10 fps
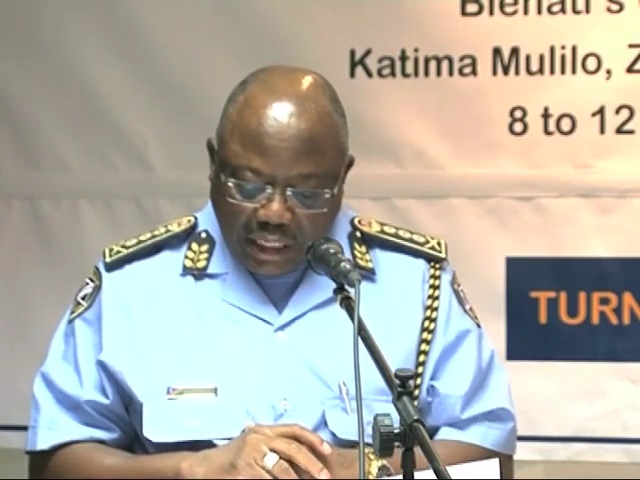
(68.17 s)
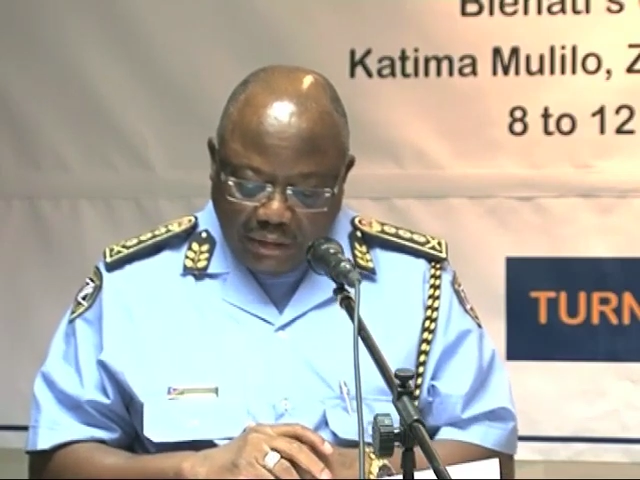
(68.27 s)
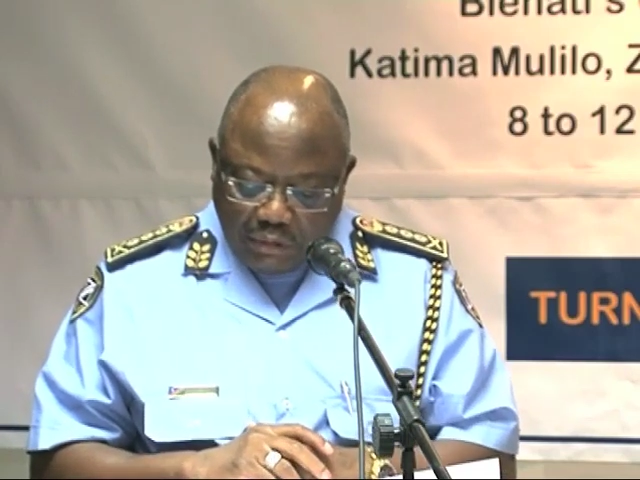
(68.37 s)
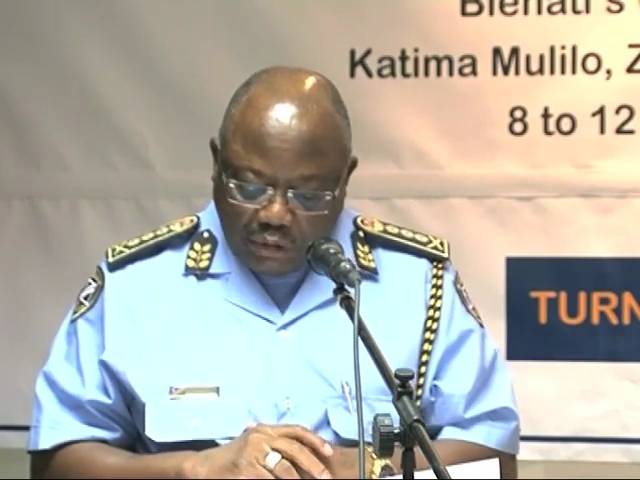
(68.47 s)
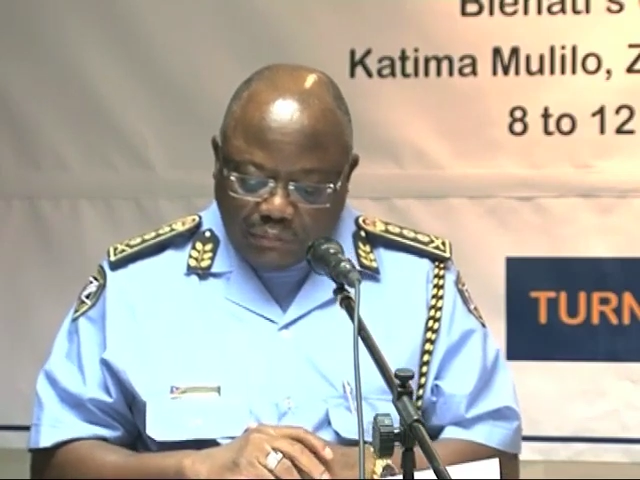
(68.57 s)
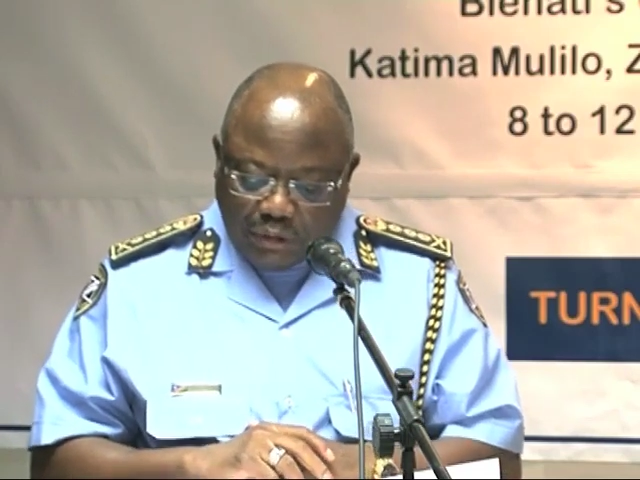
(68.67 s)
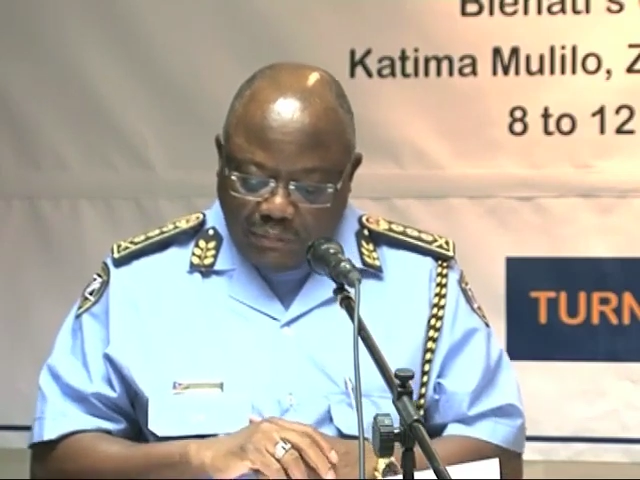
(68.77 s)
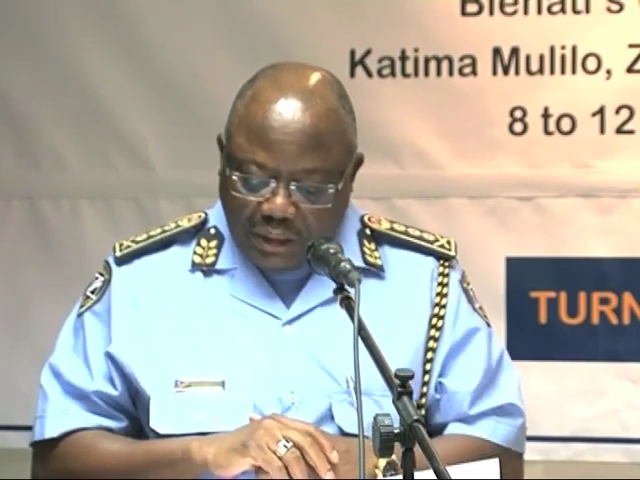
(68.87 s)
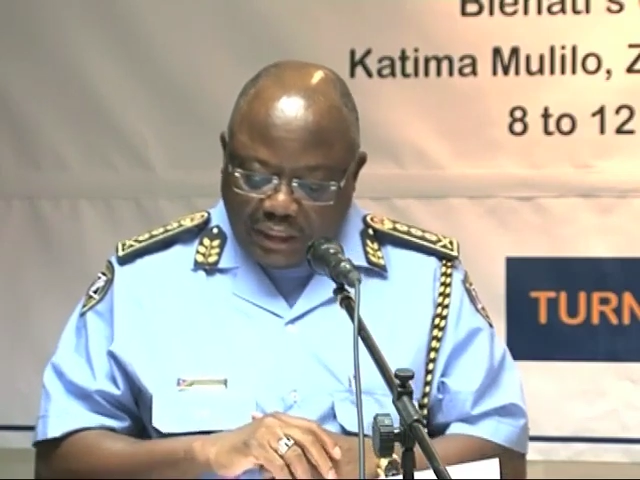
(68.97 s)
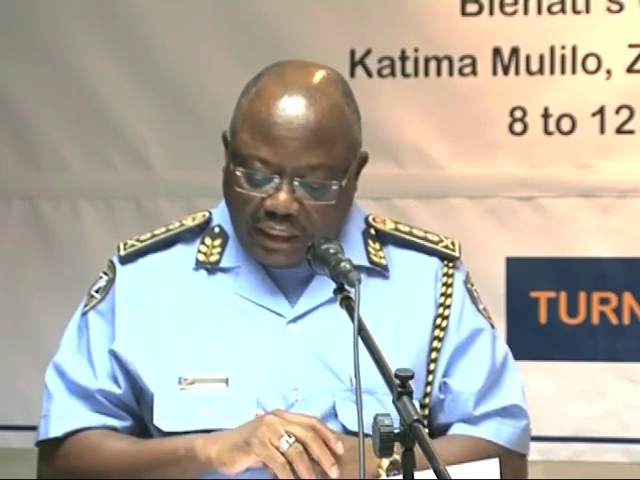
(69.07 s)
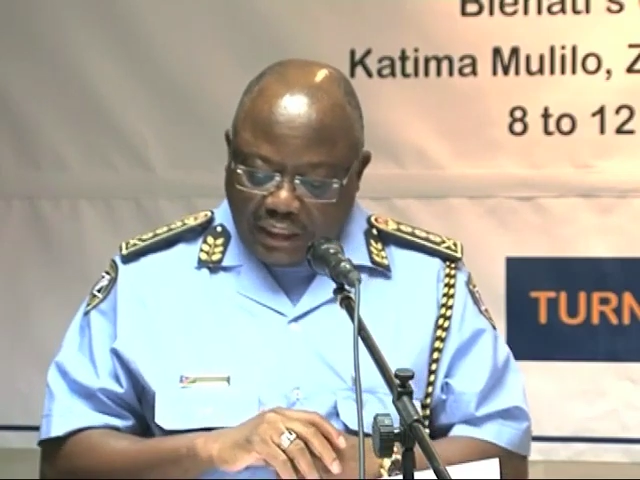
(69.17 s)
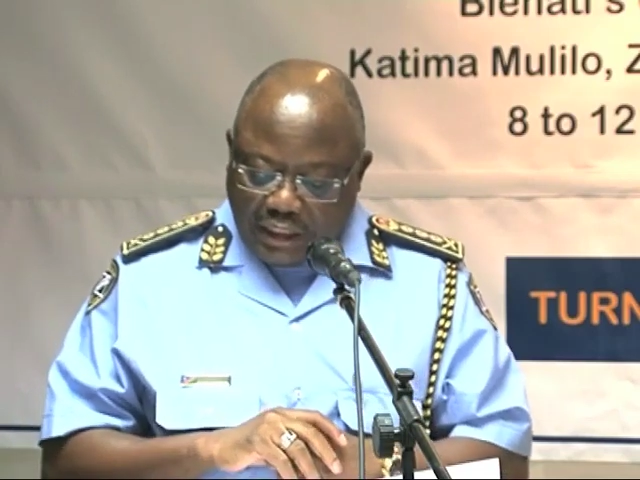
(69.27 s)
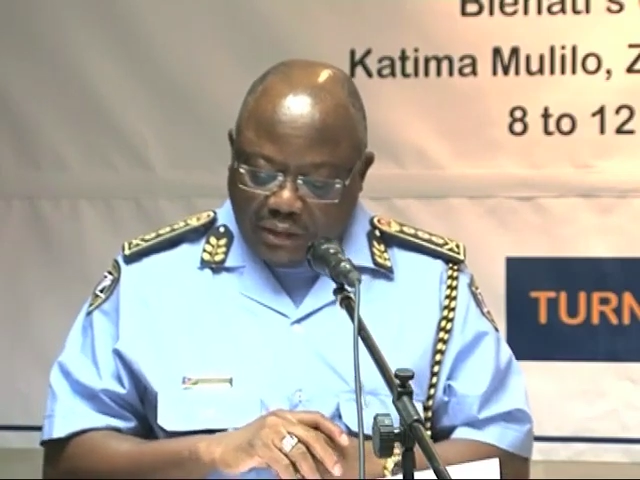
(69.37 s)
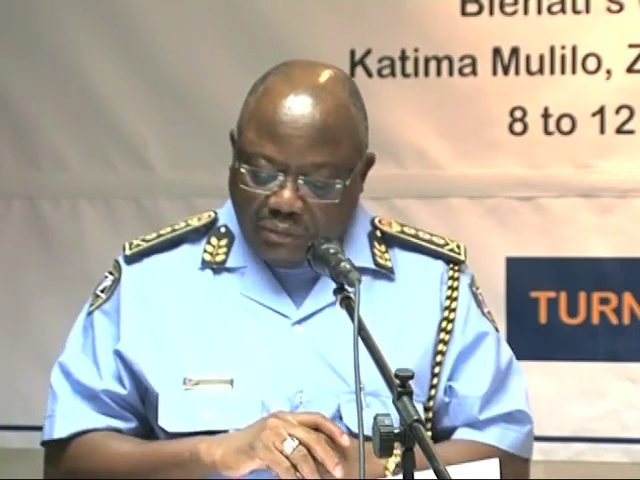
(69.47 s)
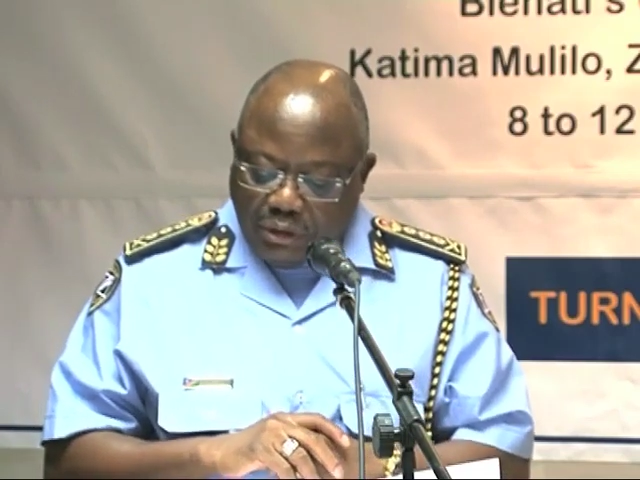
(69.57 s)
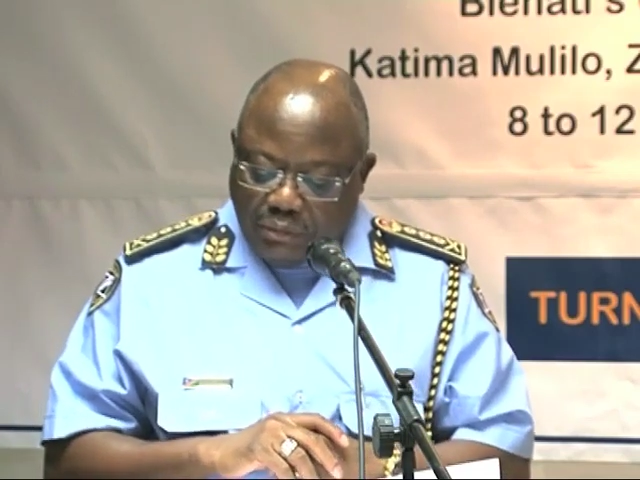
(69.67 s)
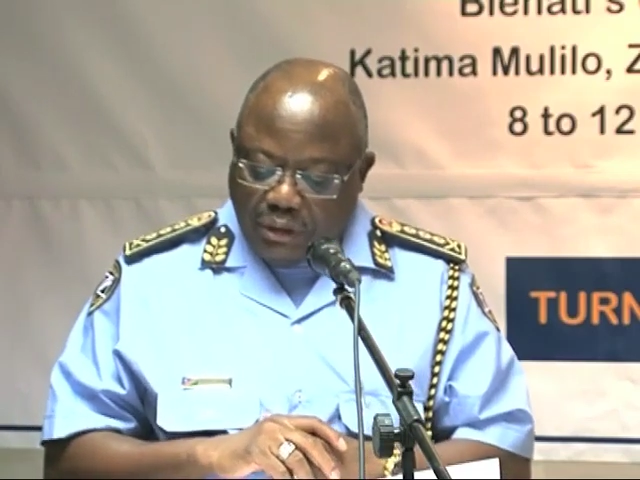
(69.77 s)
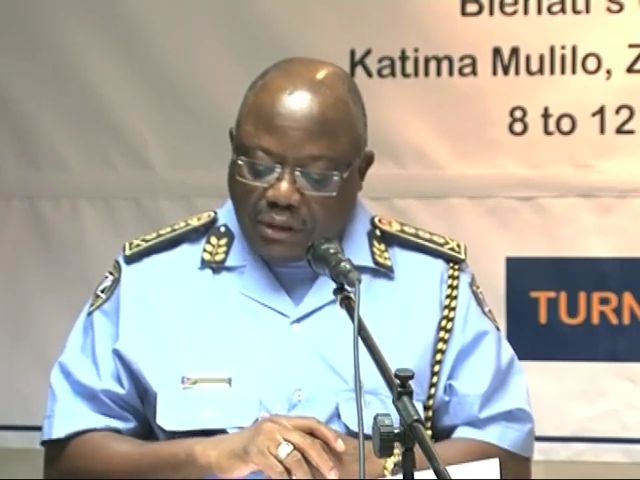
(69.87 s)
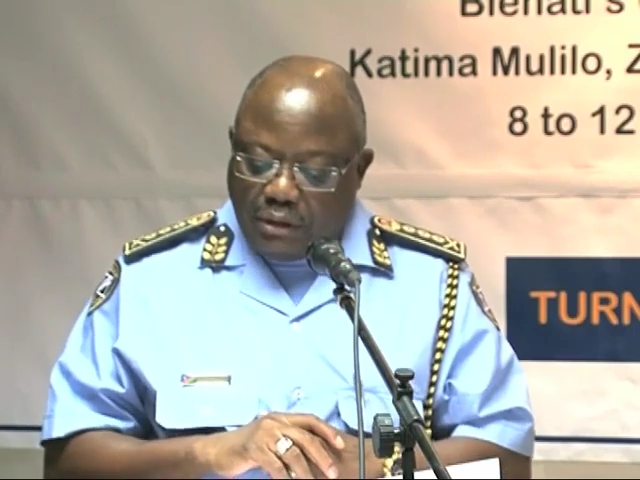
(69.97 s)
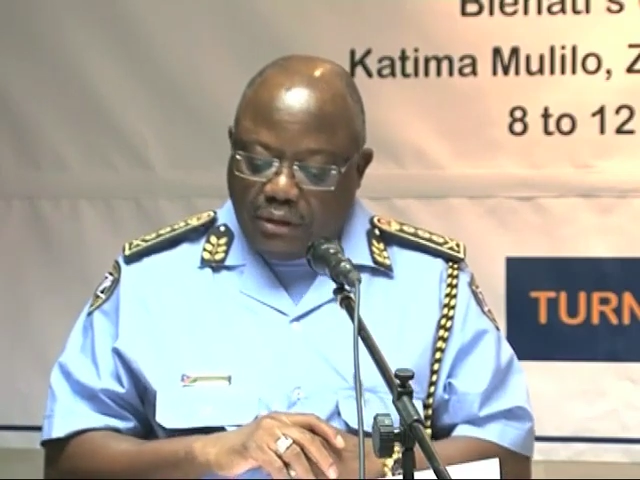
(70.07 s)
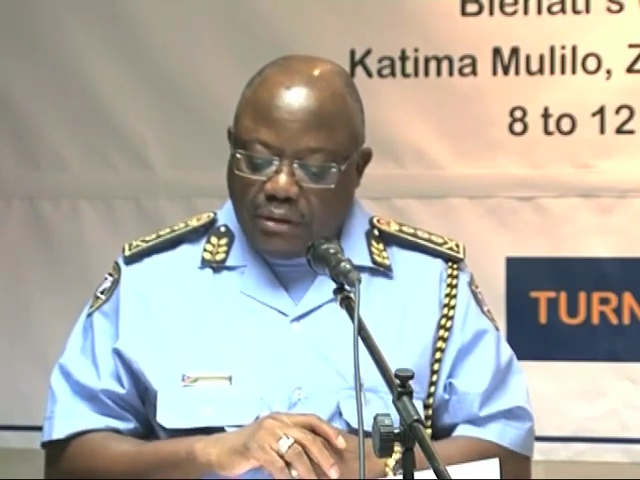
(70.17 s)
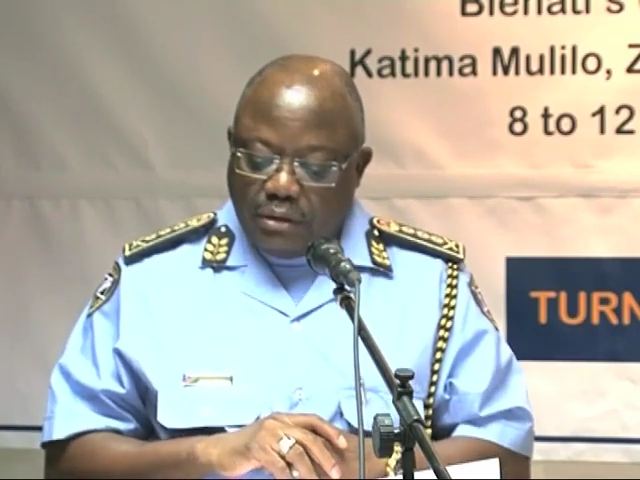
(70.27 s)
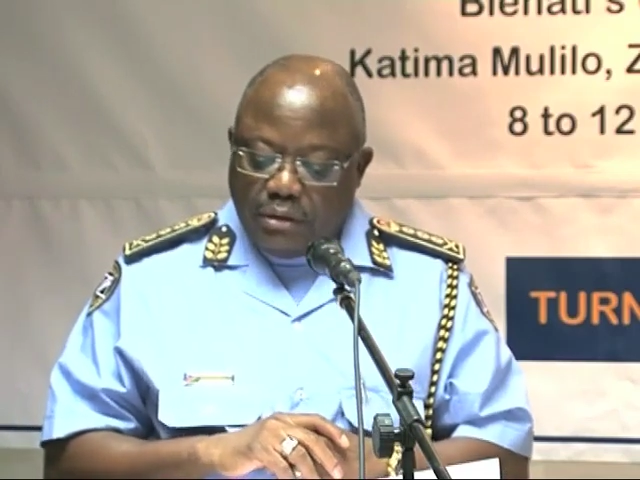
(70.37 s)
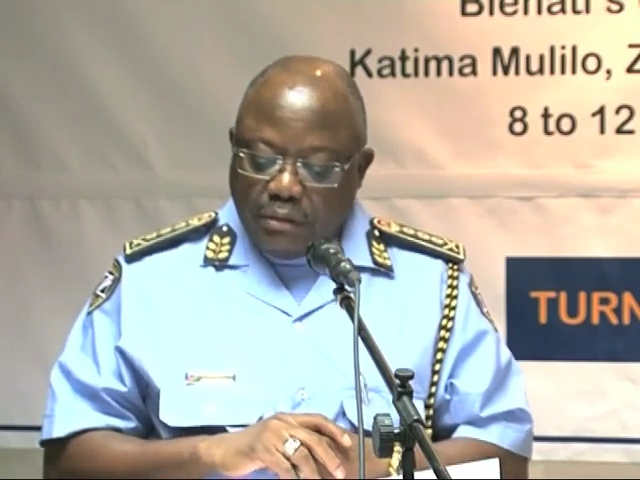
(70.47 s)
I'm optimistic that we will